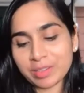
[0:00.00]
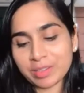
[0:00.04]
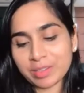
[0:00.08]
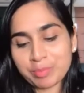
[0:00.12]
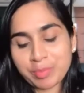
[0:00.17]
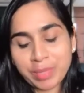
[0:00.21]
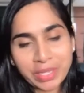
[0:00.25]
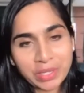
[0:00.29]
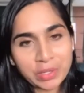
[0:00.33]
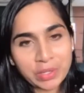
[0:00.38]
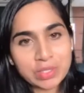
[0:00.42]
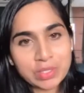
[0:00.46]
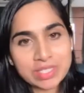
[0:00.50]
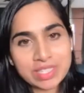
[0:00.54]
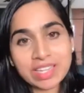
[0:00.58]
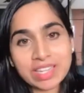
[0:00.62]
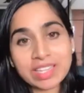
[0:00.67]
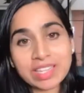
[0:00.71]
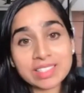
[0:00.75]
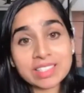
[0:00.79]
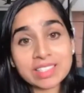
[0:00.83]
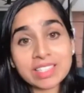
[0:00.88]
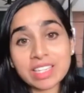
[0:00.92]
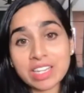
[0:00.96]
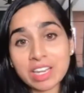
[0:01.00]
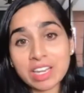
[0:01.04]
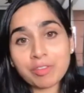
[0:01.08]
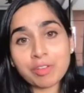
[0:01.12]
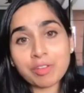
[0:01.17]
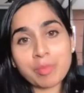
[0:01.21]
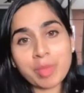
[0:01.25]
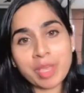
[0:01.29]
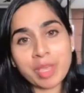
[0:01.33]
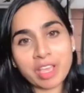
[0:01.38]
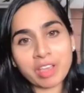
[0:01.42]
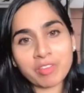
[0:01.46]
because there isn't enough
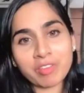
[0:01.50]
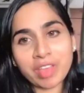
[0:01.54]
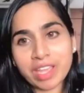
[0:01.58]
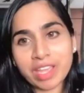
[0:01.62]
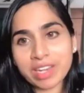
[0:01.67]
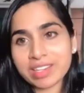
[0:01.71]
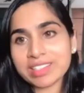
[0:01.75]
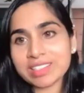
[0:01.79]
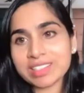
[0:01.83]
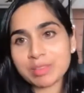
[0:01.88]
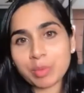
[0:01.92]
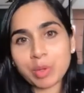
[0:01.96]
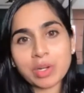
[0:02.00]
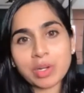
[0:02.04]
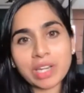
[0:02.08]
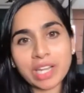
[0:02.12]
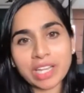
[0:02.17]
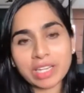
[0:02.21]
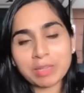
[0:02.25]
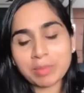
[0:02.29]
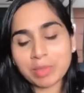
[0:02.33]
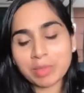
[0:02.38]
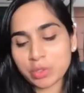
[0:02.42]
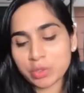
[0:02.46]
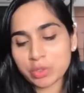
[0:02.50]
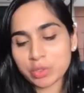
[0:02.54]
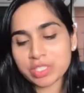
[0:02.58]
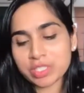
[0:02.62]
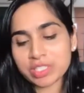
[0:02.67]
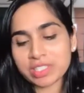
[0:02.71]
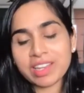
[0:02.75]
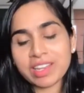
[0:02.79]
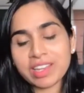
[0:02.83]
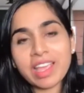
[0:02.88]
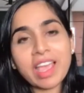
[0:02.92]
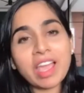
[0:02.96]
awareness about light
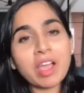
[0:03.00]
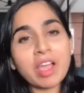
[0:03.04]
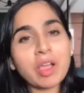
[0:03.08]
pollution.